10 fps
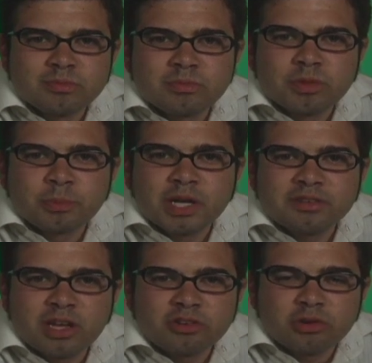The
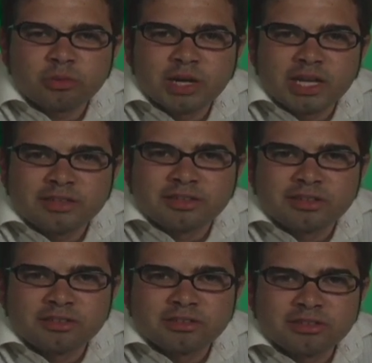presidential race
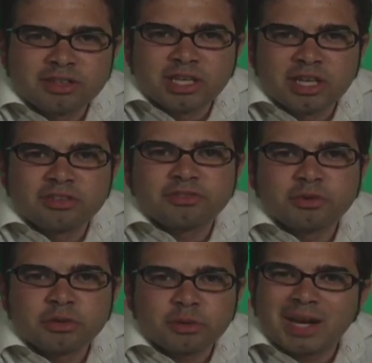is
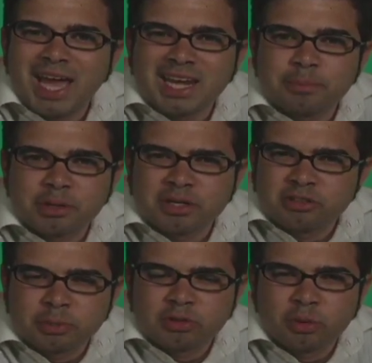further ahead in
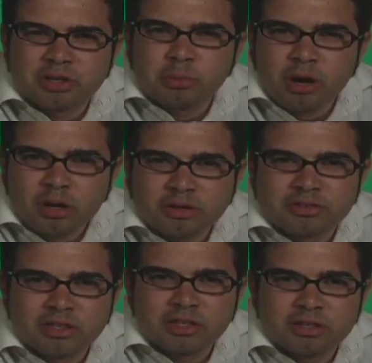participatory
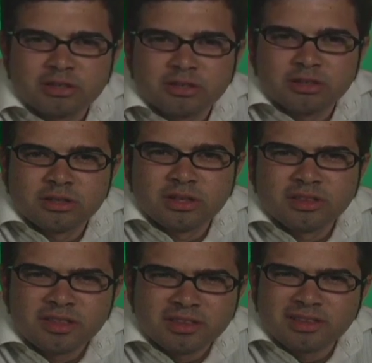democracy
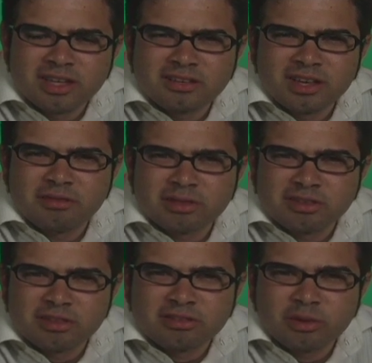than the city of San
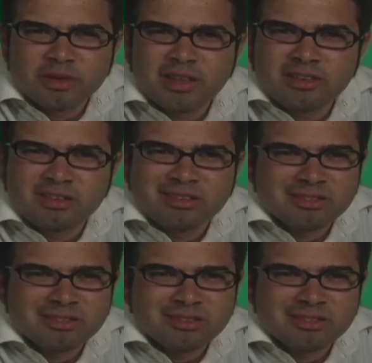Francisco, and that's a